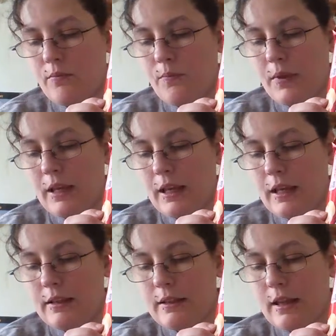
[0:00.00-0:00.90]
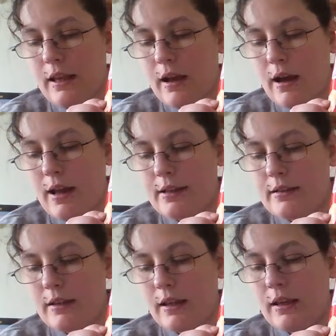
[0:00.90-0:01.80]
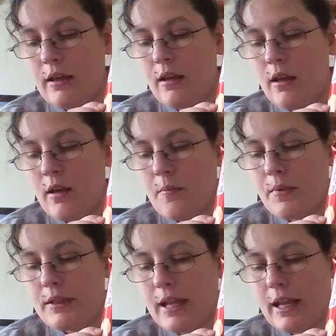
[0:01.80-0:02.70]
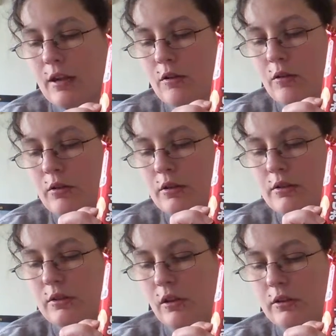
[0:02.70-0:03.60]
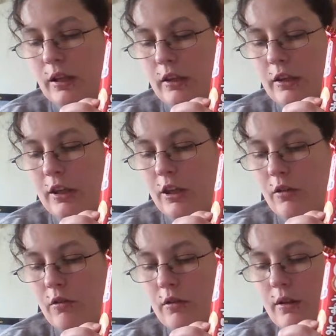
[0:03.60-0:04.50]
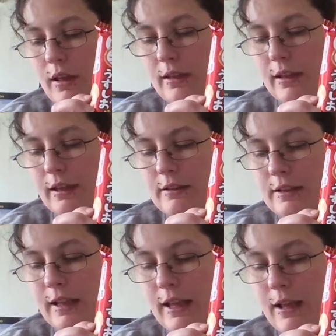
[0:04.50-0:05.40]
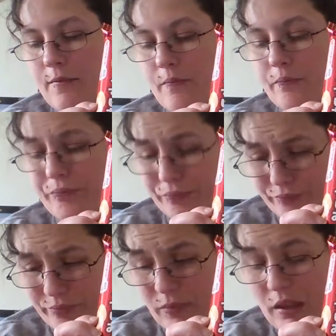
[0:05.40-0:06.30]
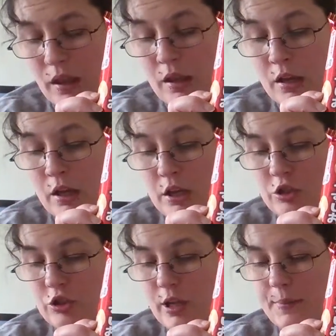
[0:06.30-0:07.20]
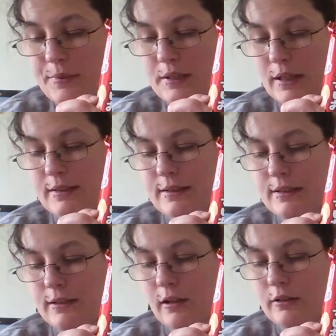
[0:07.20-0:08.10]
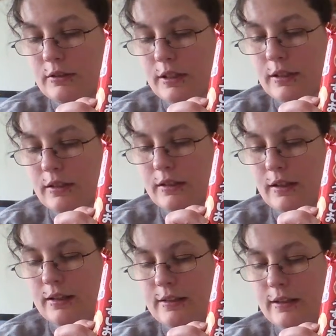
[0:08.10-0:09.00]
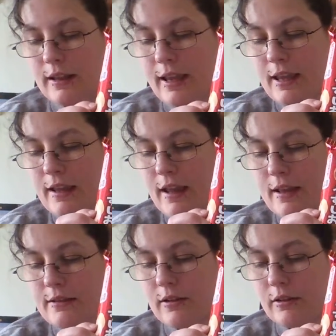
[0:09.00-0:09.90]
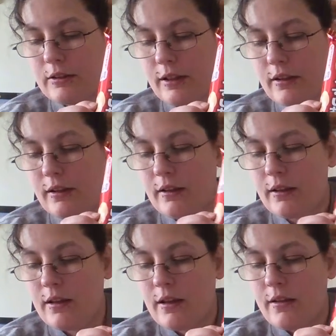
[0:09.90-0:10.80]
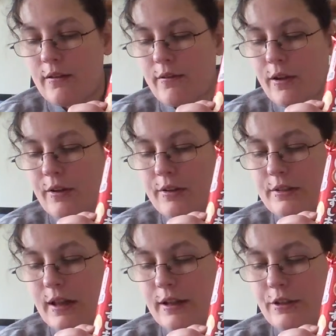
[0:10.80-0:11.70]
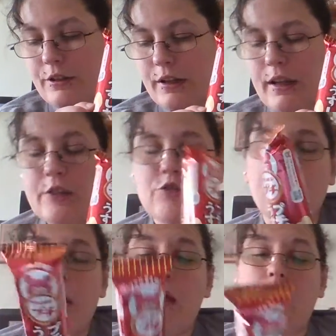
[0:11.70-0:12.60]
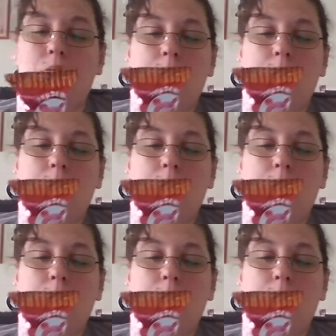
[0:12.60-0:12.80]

P-E-T-I-T, potato salty, cute and easy to eat. Chips, it's salty, it's light and salty, very standard in Japan.